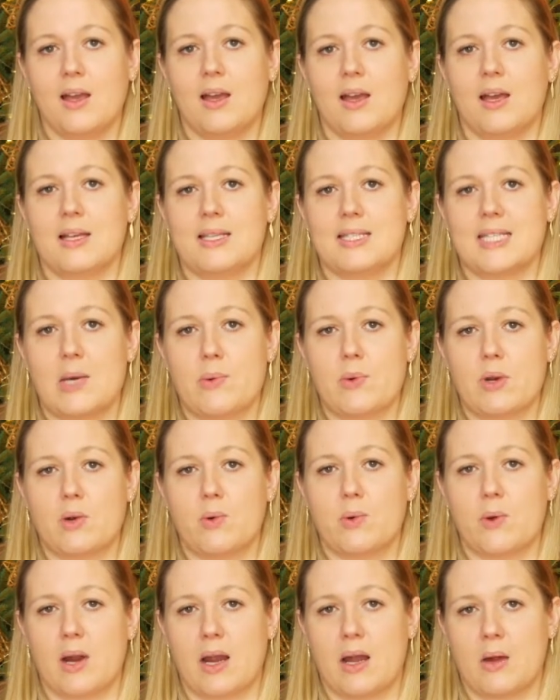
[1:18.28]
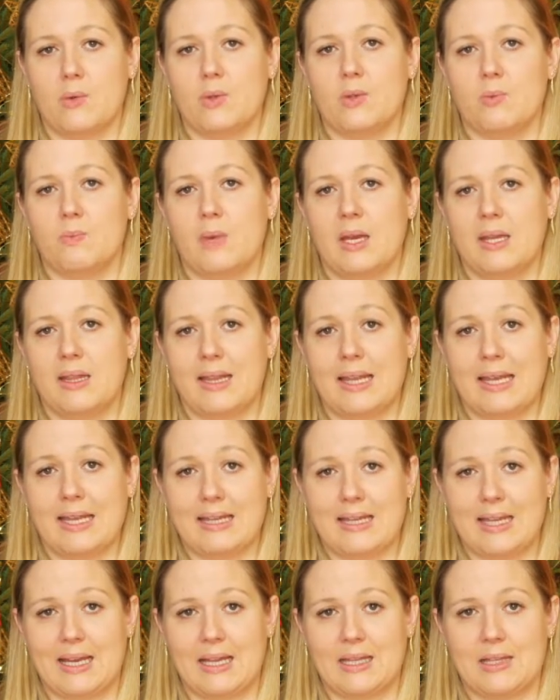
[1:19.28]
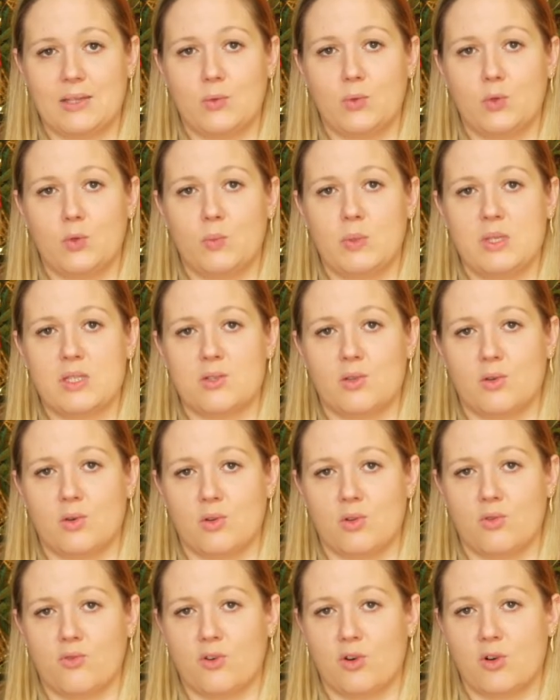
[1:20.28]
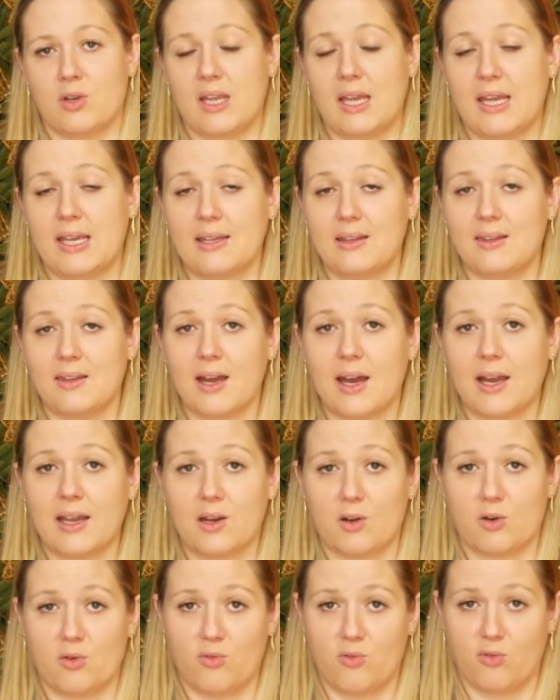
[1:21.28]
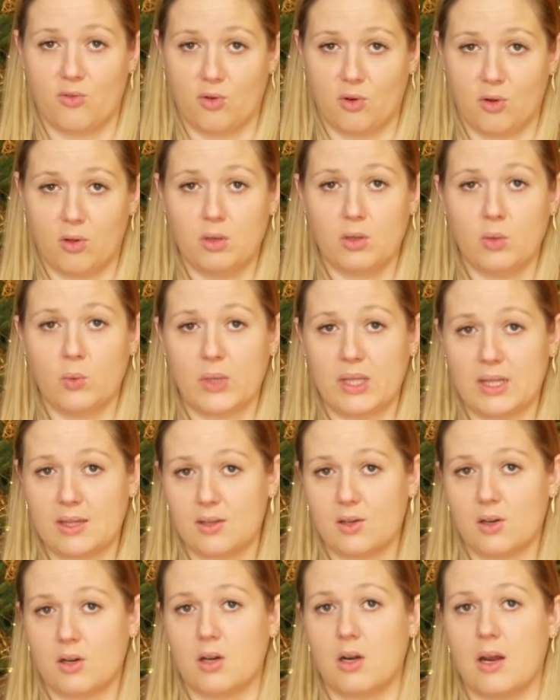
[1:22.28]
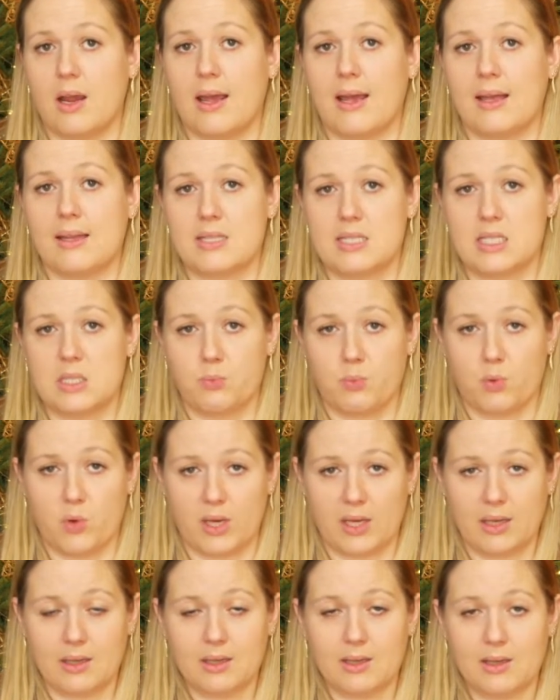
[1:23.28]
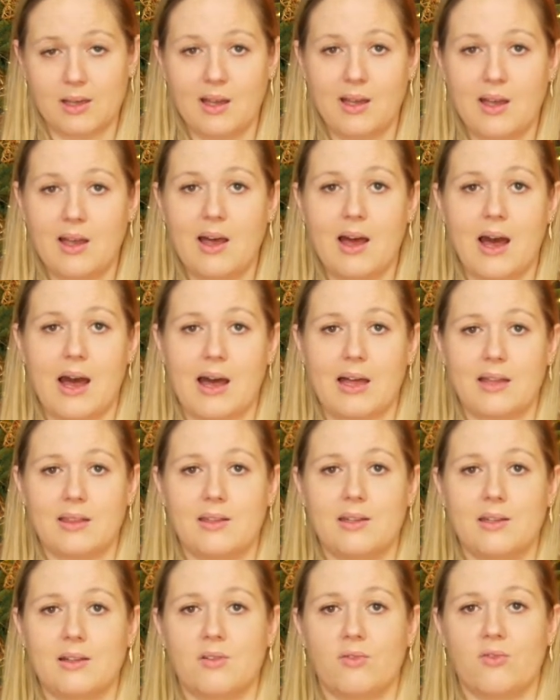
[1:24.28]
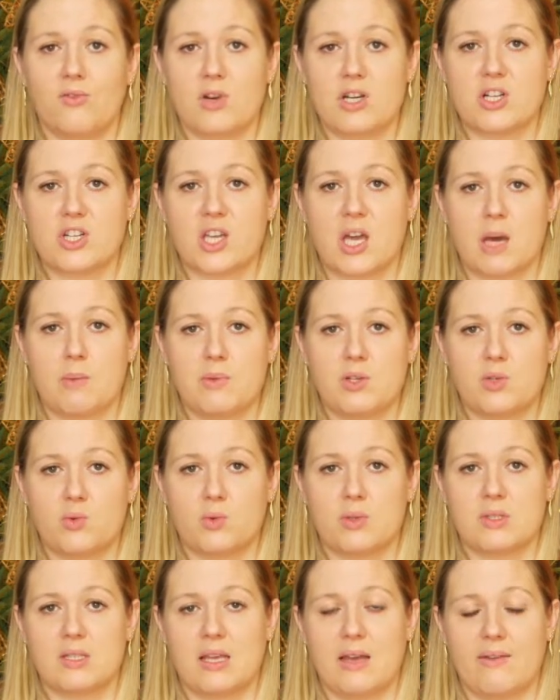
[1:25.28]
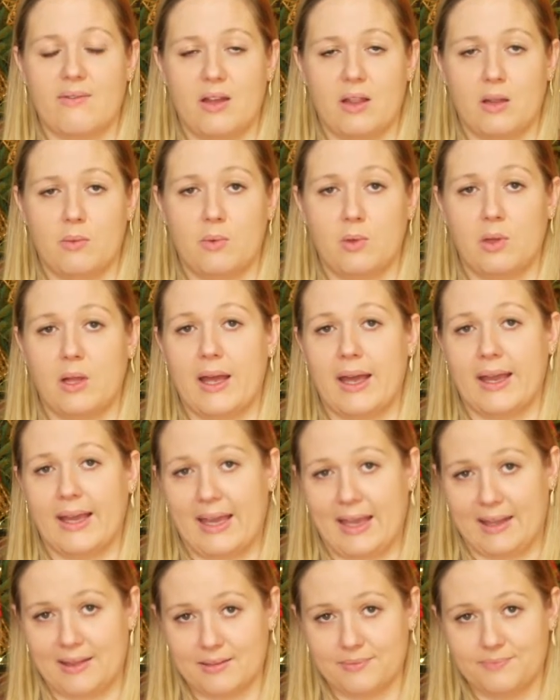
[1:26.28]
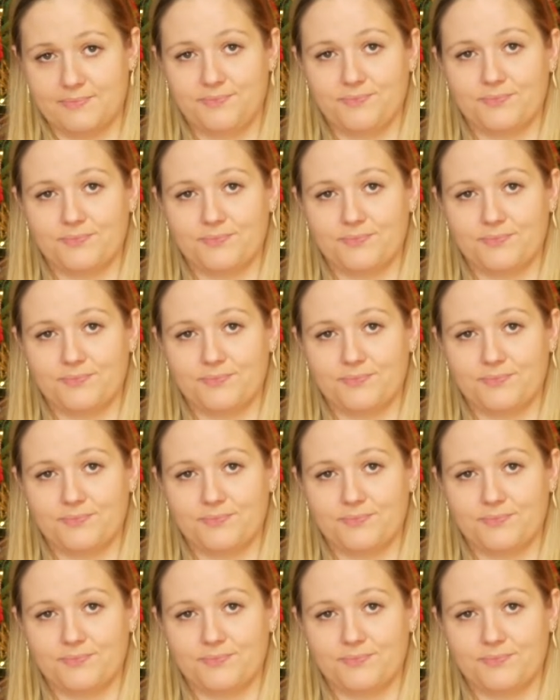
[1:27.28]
A sauerkraut made like that could be stored for the entire fall, winter and spring until fresh cabbage was available again.